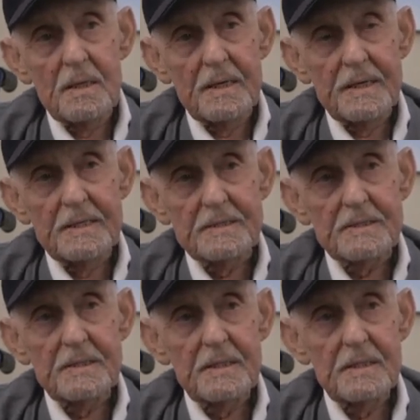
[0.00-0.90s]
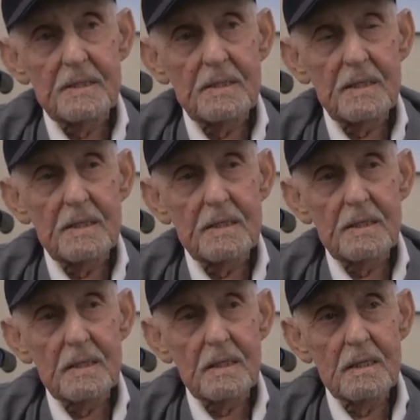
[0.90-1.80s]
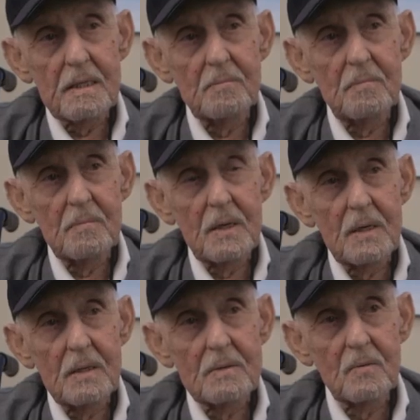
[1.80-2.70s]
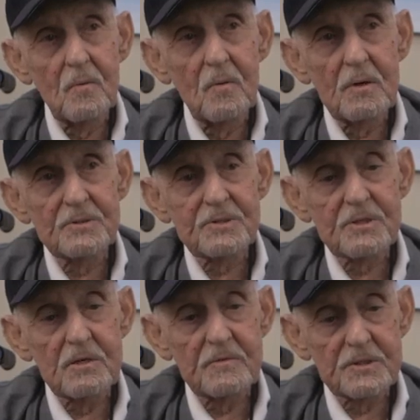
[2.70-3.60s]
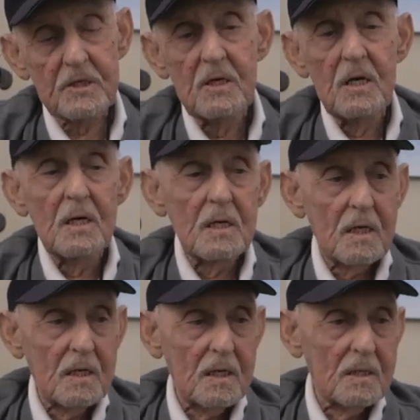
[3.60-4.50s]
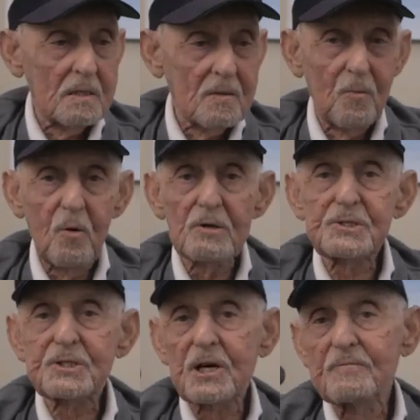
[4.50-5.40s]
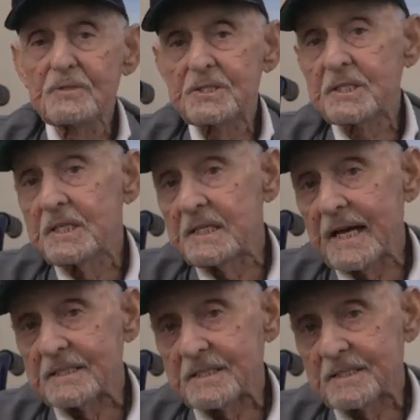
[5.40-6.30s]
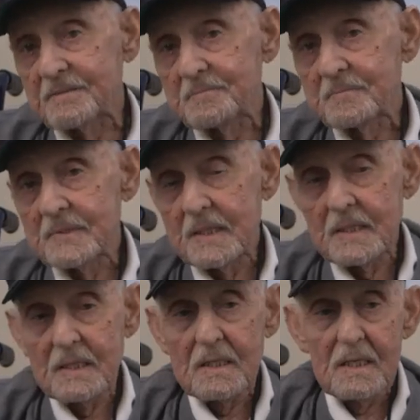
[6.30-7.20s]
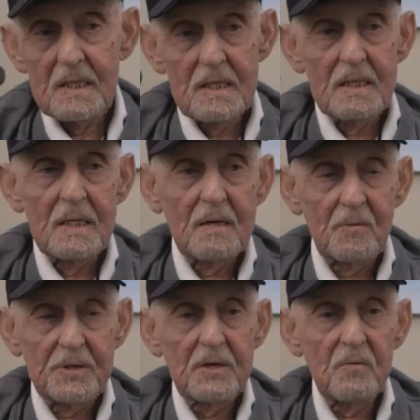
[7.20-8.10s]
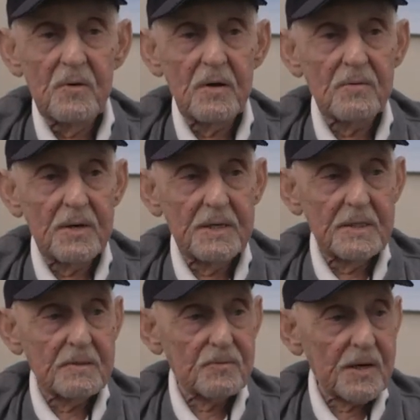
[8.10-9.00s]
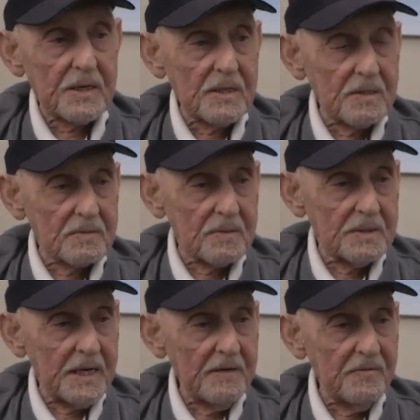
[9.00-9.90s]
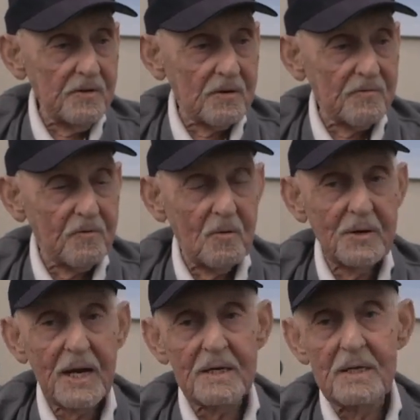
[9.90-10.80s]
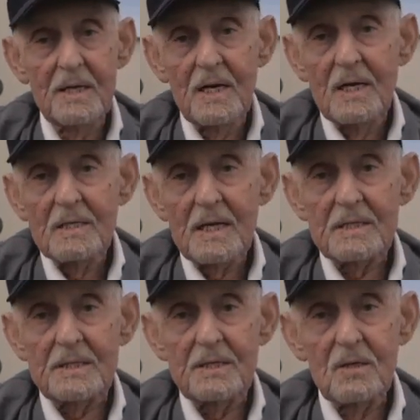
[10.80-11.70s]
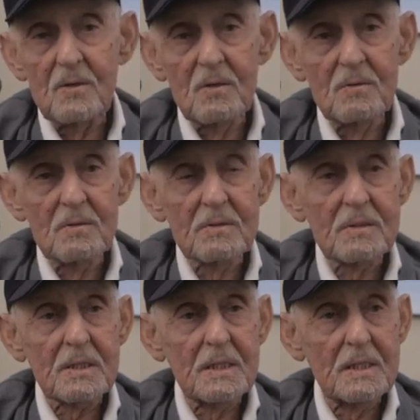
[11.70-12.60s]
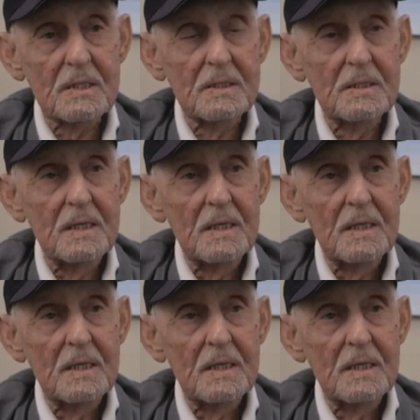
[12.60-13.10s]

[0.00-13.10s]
ATL um, War Service War Service Cadets. And uh, we didn't wear a uh, regular uh, Navy uniform. We had like the old uh,